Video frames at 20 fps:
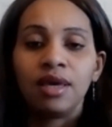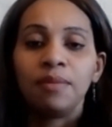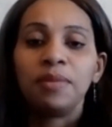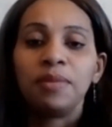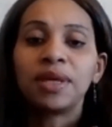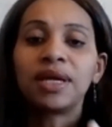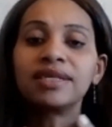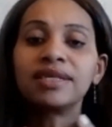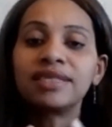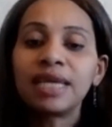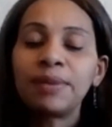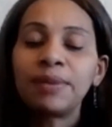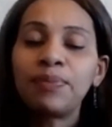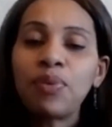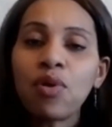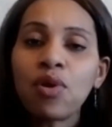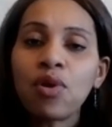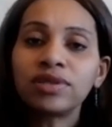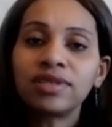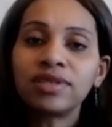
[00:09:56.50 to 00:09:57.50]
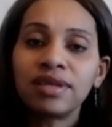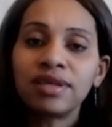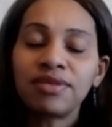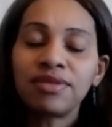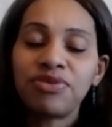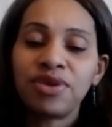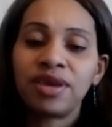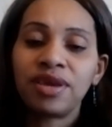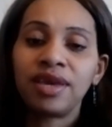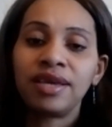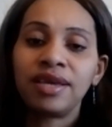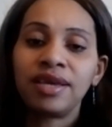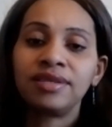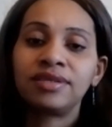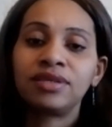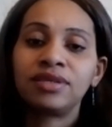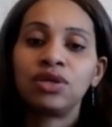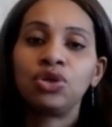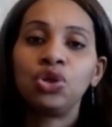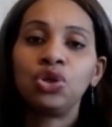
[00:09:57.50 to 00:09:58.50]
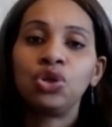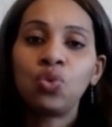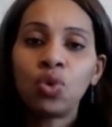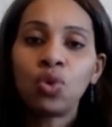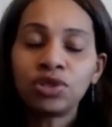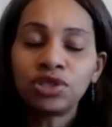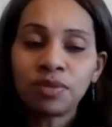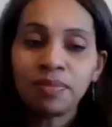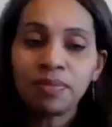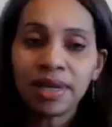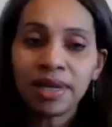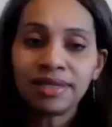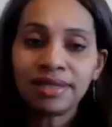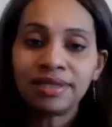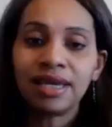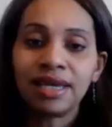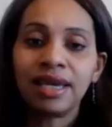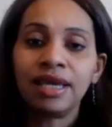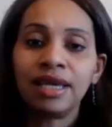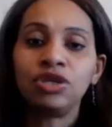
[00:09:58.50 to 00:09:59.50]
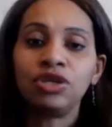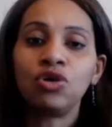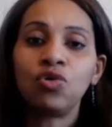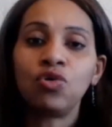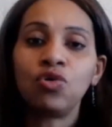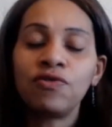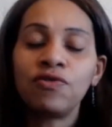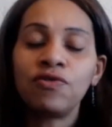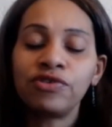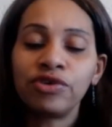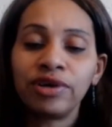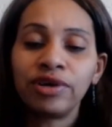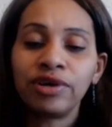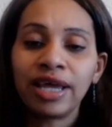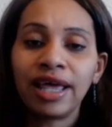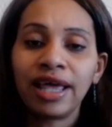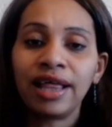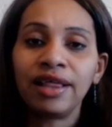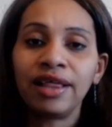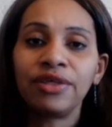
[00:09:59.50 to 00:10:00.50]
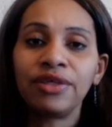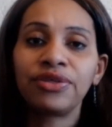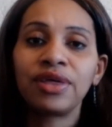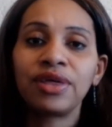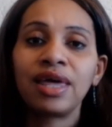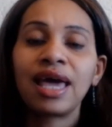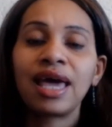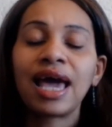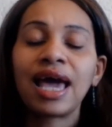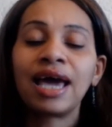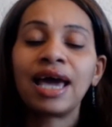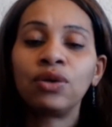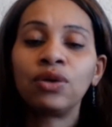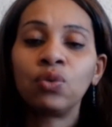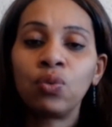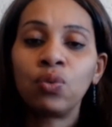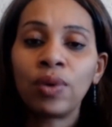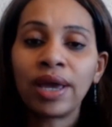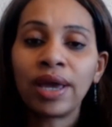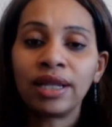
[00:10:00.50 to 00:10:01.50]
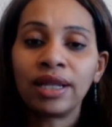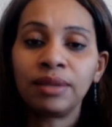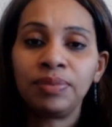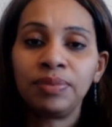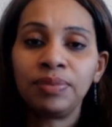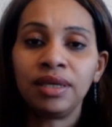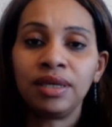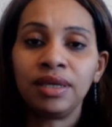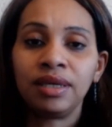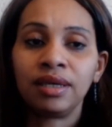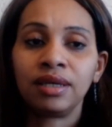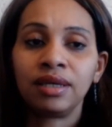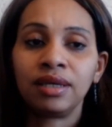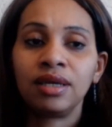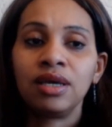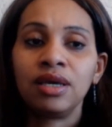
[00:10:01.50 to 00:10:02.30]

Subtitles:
Because the important thing is you want to maintain your overall health and well-being.